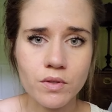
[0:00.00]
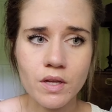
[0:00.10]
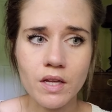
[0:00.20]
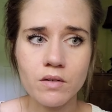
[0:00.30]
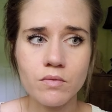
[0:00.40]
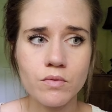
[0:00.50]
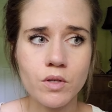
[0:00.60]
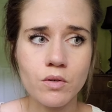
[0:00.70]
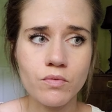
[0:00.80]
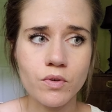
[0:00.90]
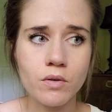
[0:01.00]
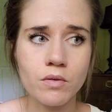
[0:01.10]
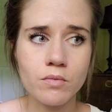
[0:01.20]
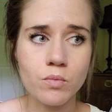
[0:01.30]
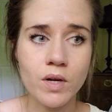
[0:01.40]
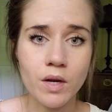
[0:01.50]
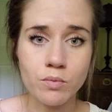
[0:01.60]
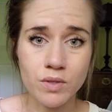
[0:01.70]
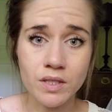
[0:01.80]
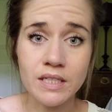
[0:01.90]
and for when I
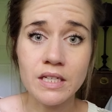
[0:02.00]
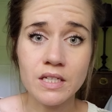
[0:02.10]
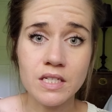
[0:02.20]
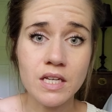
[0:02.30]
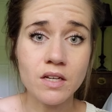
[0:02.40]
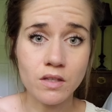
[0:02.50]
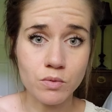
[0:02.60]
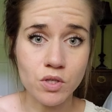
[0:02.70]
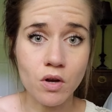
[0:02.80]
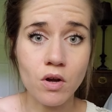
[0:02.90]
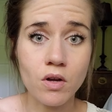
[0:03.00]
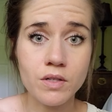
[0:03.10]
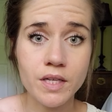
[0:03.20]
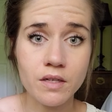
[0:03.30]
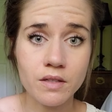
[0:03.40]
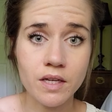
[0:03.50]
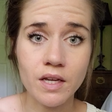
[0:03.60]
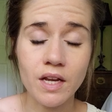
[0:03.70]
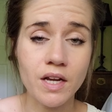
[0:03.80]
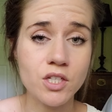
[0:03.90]
really needed to heal, it was all healing,
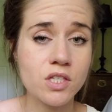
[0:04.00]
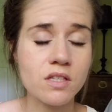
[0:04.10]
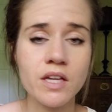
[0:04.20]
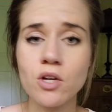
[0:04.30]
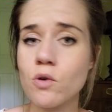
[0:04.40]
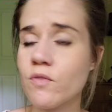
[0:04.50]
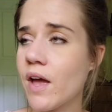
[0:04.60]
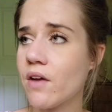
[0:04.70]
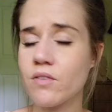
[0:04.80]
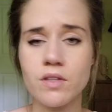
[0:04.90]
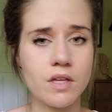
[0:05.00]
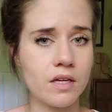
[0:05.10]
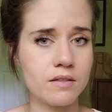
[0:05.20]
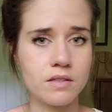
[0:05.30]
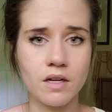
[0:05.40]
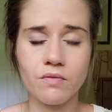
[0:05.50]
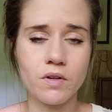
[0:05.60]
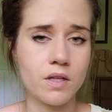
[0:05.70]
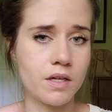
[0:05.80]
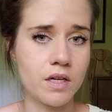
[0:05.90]
and I just let go of everything that I felt
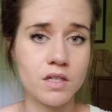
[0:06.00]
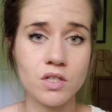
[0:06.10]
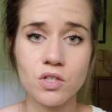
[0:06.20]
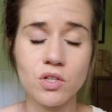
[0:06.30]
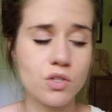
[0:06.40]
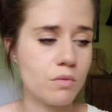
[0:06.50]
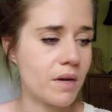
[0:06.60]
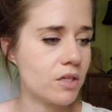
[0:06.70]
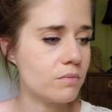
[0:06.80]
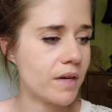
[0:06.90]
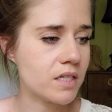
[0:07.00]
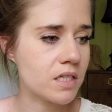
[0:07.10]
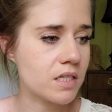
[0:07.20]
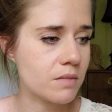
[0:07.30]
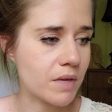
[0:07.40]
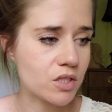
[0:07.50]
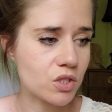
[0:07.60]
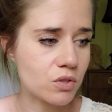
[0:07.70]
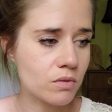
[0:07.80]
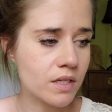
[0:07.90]
like I needed to do. My
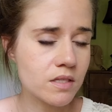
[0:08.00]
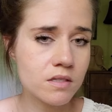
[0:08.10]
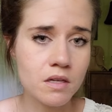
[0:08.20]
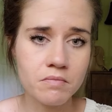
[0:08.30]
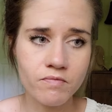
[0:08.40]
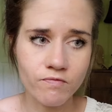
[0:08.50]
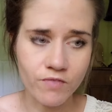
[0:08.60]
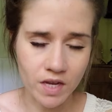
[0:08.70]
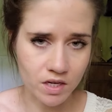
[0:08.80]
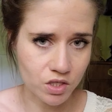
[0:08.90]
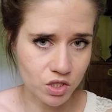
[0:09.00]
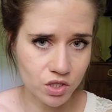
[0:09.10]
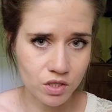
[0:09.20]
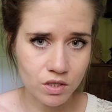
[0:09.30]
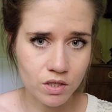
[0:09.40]
to-do list vanished.